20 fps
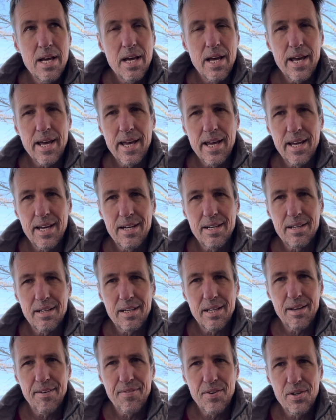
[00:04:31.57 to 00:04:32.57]
And
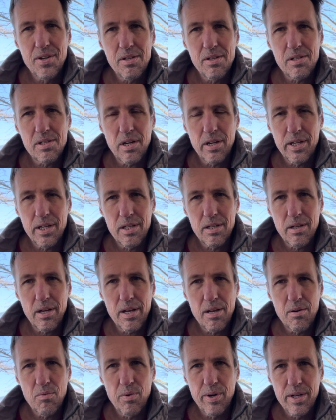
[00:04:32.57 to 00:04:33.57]
if you do start
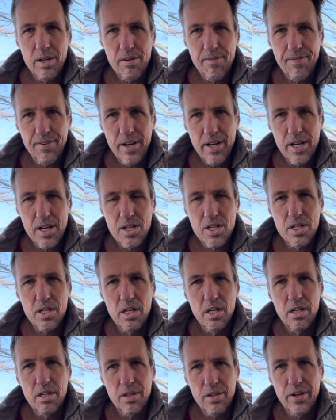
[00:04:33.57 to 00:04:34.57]
early, when you finish,
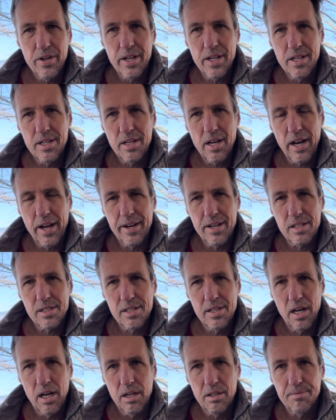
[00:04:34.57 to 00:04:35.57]
you need to let us
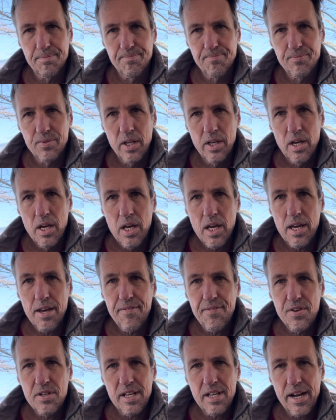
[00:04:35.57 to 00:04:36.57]
know.
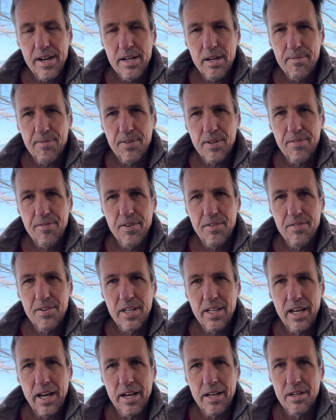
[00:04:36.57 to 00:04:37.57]
If you signed up for the
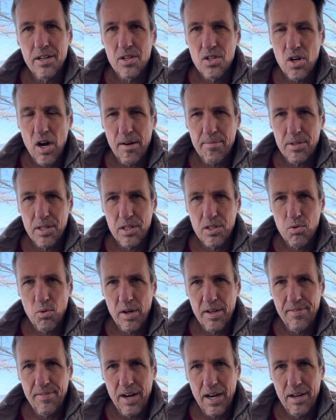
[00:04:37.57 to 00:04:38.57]
50K and you dropped to the
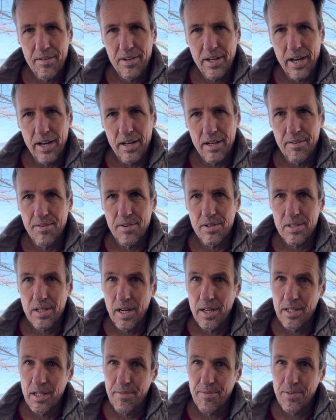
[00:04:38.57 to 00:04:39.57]
25K, if you
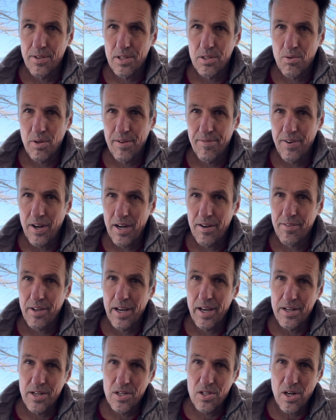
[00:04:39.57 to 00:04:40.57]
signed up for the 25K
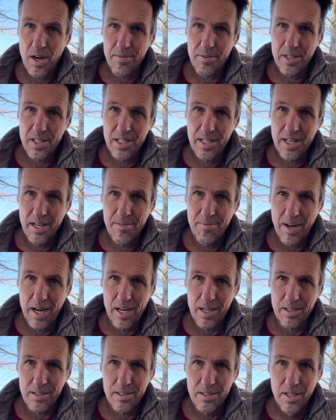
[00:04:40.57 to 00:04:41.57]
and you dropped to the 10
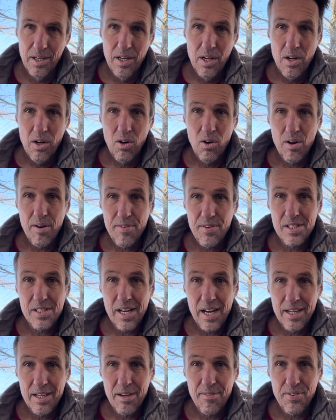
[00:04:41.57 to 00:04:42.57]
miler, or if you
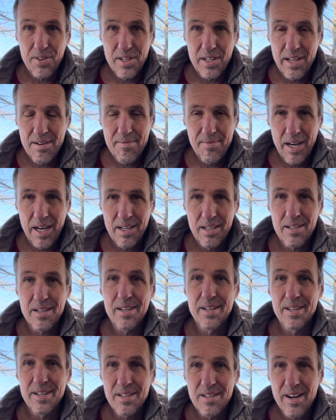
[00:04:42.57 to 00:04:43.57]
signed up for the 10 miler
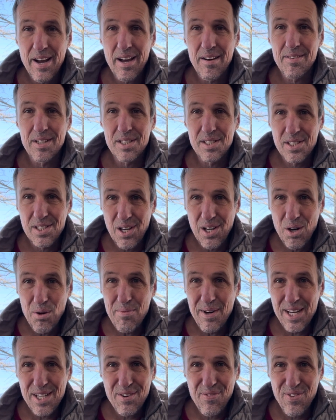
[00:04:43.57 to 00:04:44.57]
and you're having so
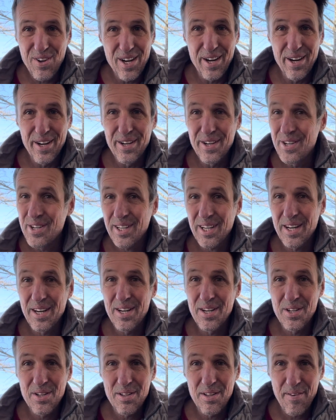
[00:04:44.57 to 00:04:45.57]
much fun, you're going to
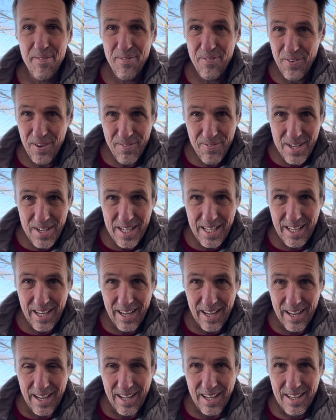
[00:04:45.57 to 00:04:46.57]
do the 50K.